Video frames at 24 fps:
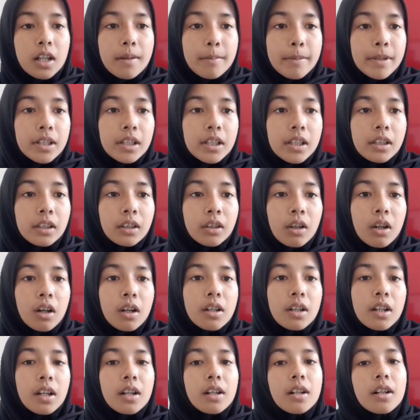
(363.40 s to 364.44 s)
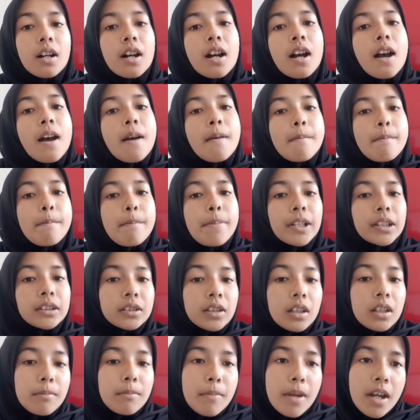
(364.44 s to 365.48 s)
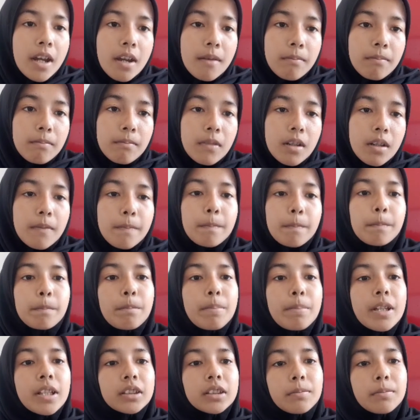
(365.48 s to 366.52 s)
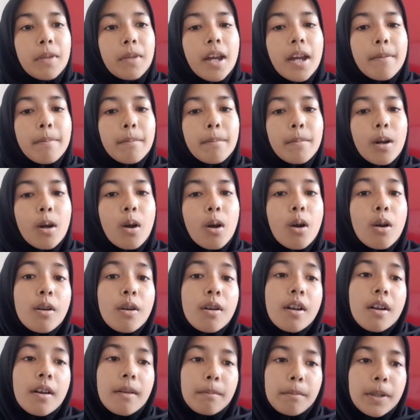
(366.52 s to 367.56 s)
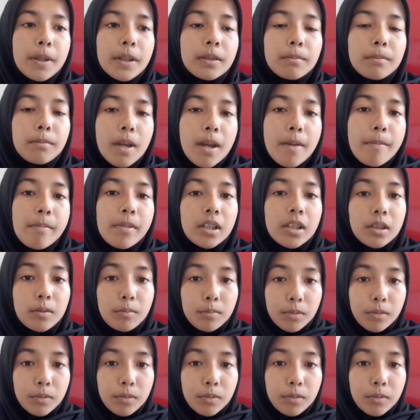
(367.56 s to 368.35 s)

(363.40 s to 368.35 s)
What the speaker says: commonly called a pixel map, pixmap, or bitmap